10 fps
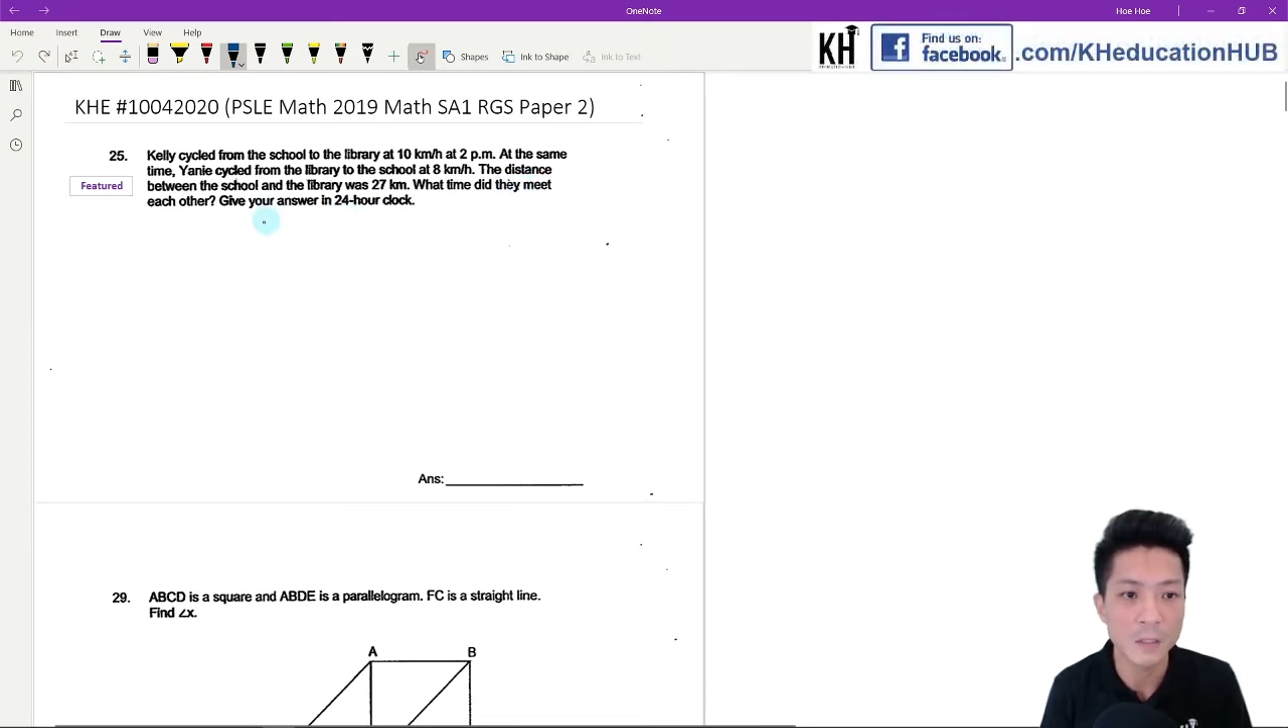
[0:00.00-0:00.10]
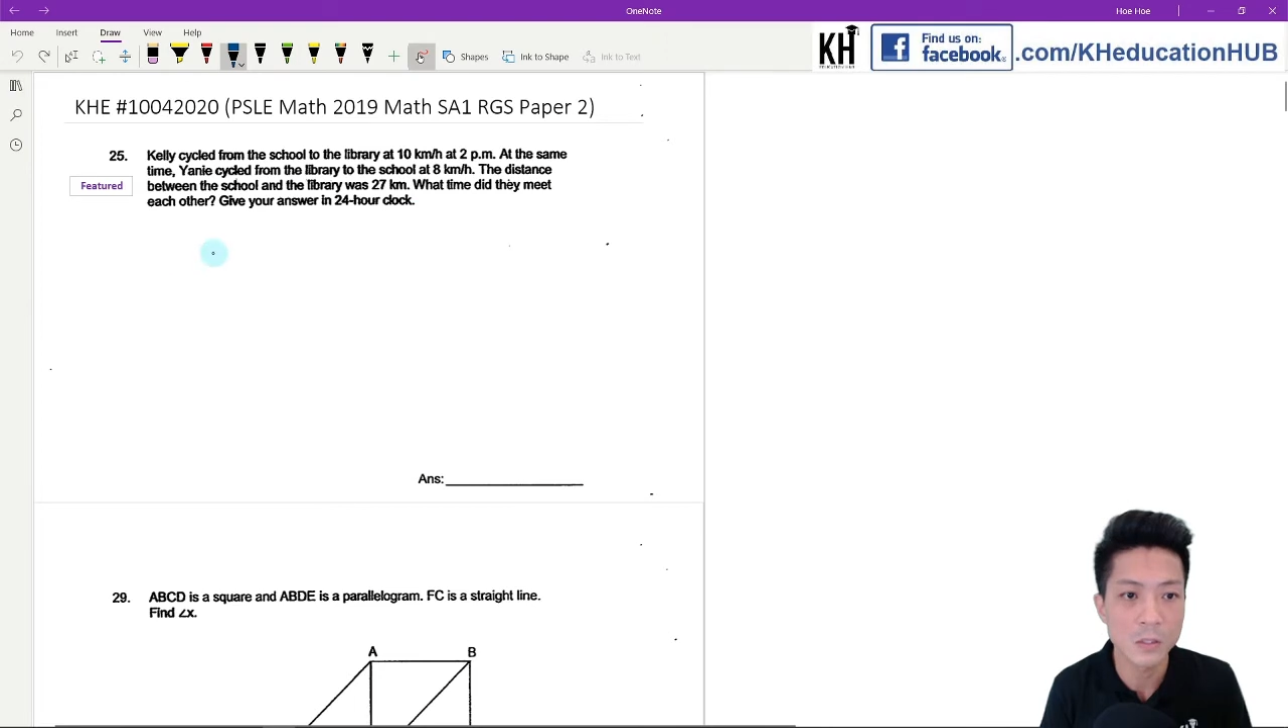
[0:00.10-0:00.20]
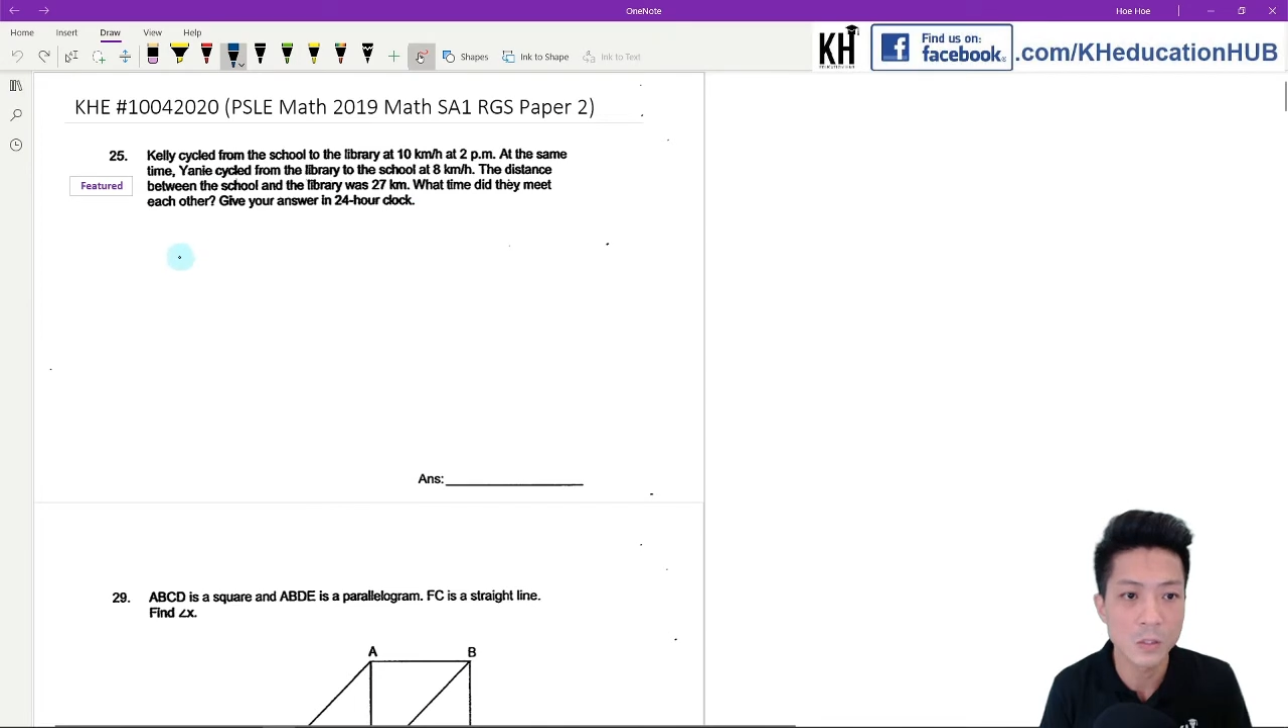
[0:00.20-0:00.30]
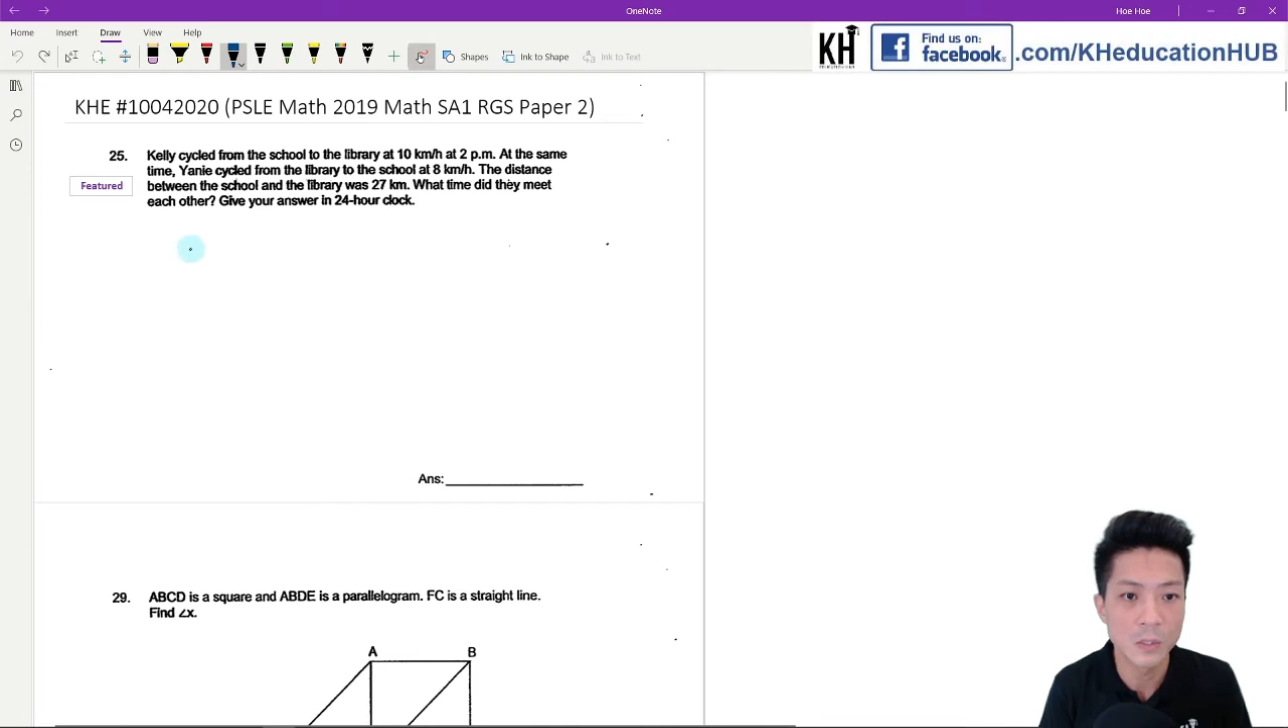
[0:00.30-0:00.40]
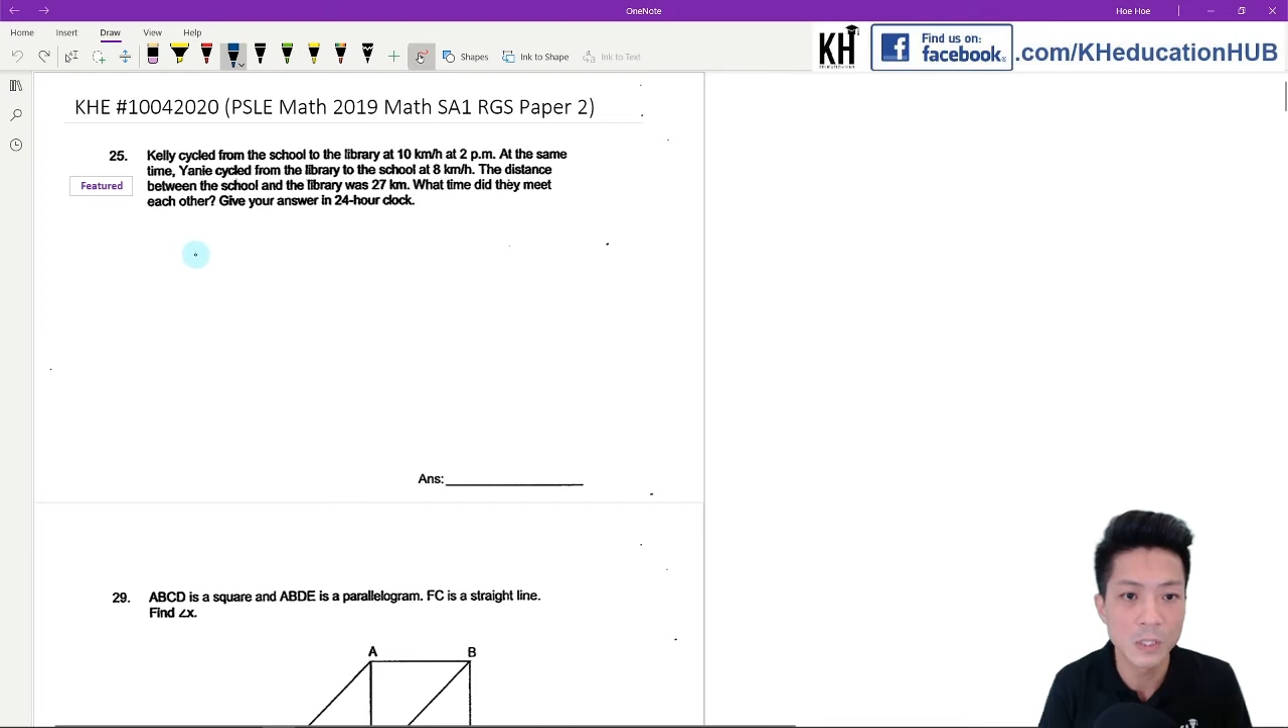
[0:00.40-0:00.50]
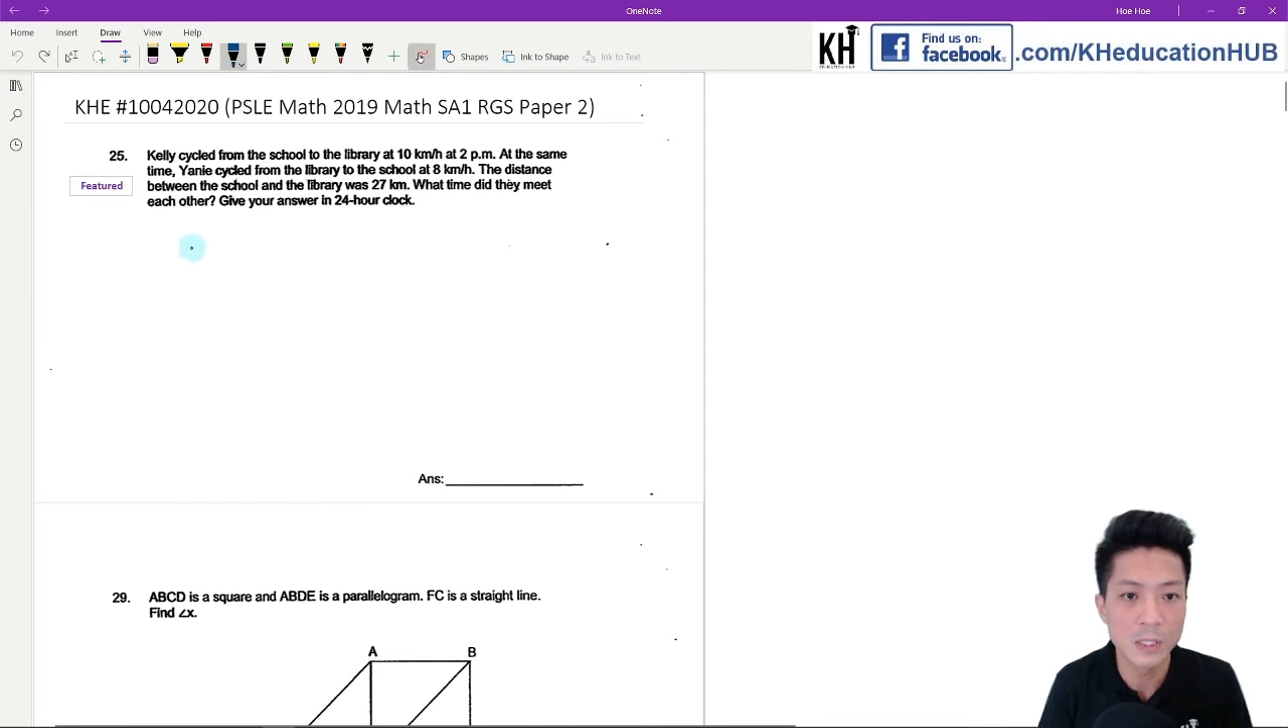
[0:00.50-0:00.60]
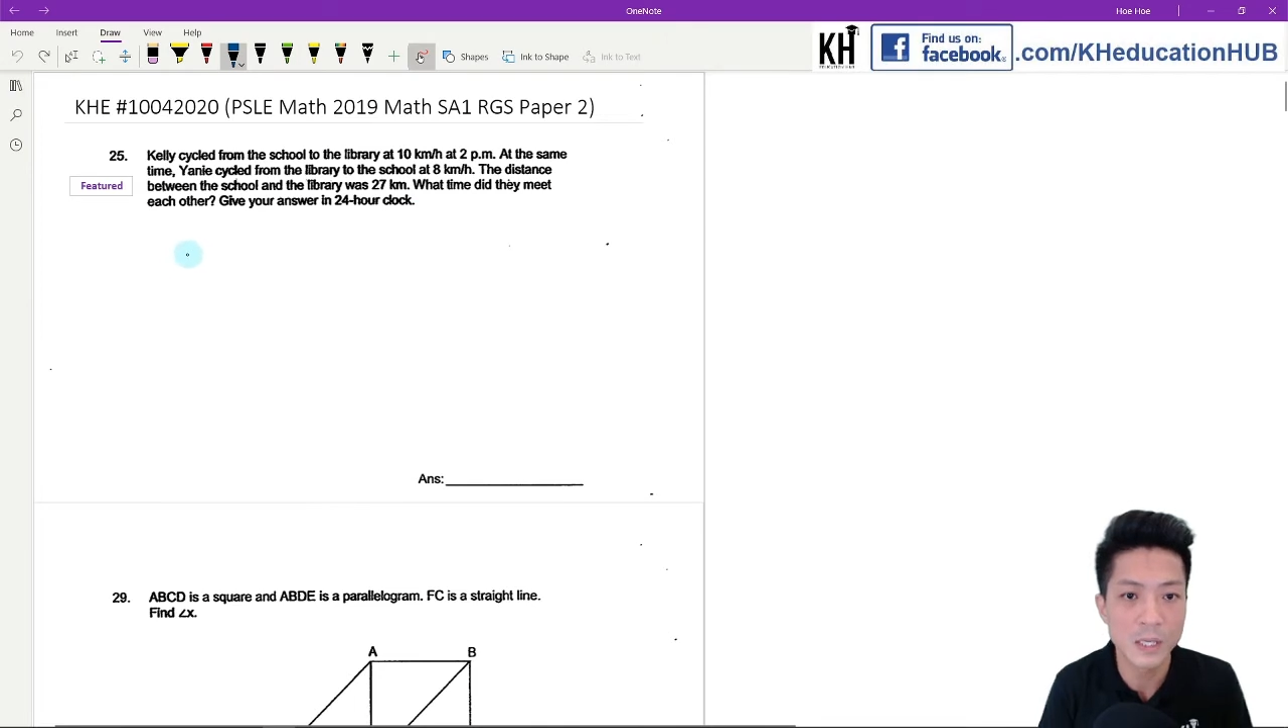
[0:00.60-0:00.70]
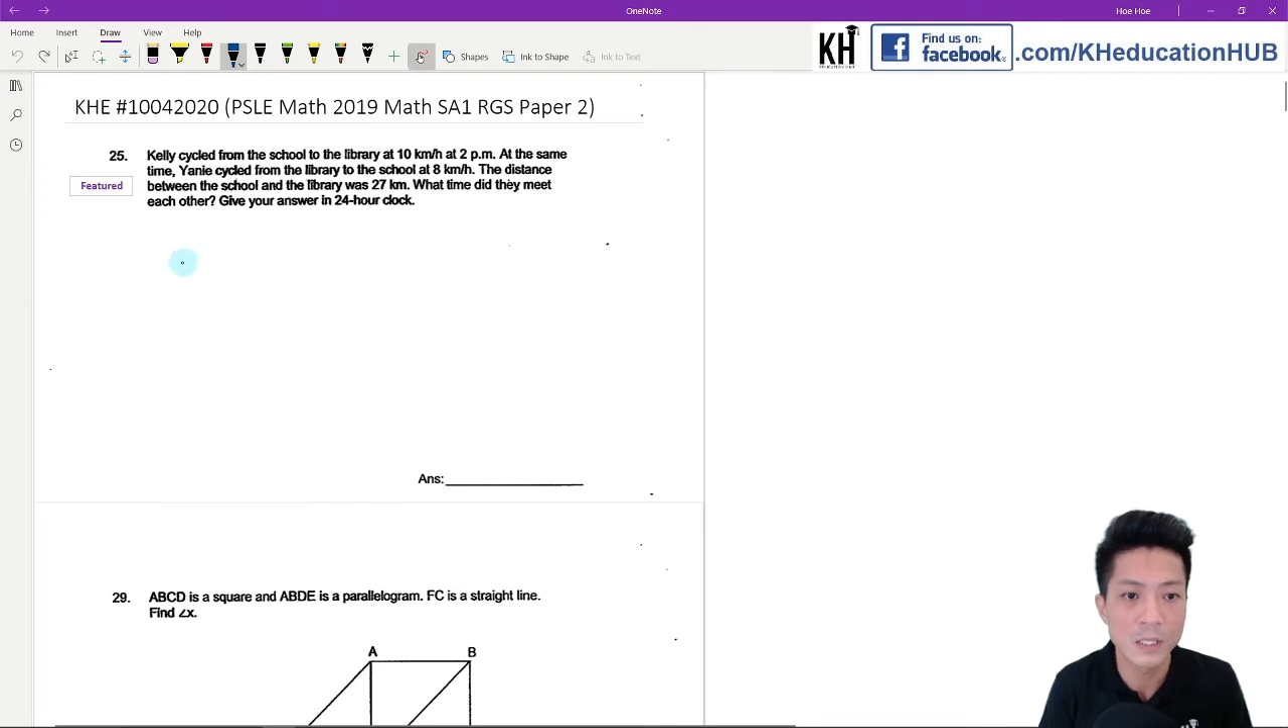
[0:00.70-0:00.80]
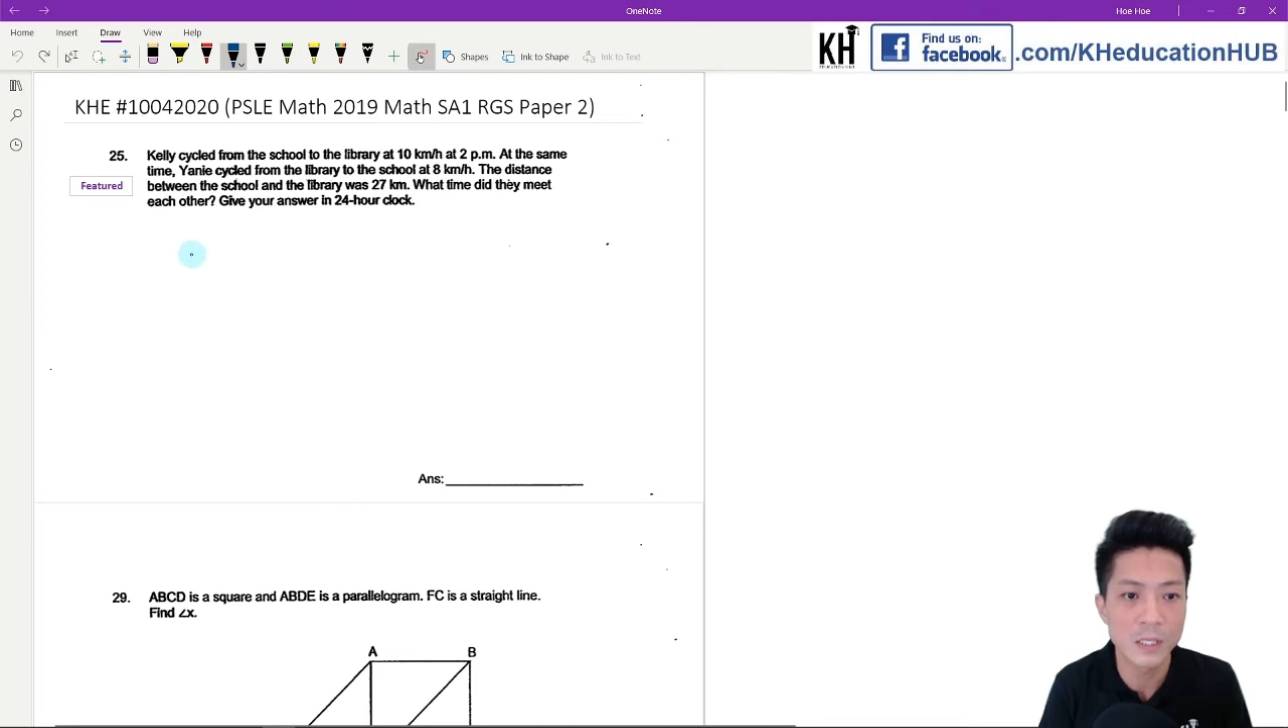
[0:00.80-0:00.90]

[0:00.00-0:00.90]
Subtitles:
So in this case,